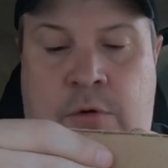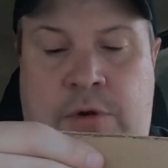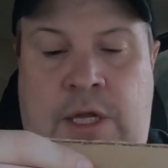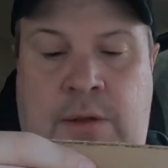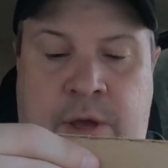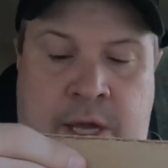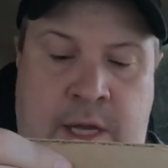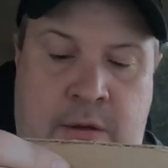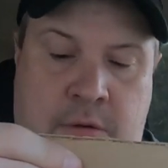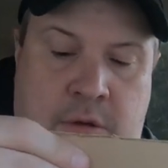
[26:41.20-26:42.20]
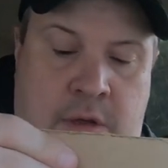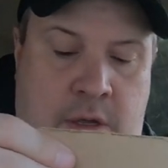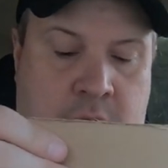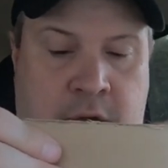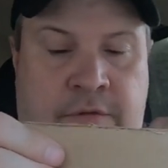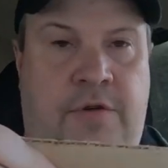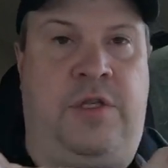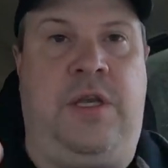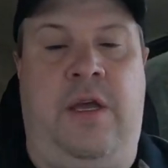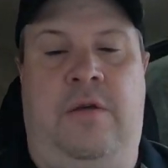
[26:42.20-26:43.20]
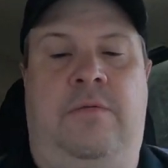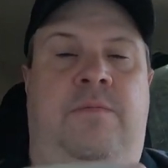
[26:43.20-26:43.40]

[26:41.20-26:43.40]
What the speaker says: on eBay for sale.